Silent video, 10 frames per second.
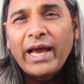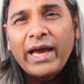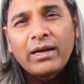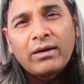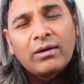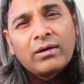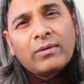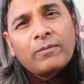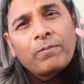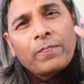And
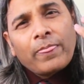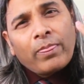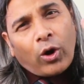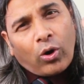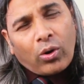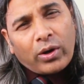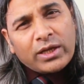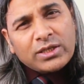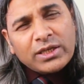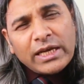now it's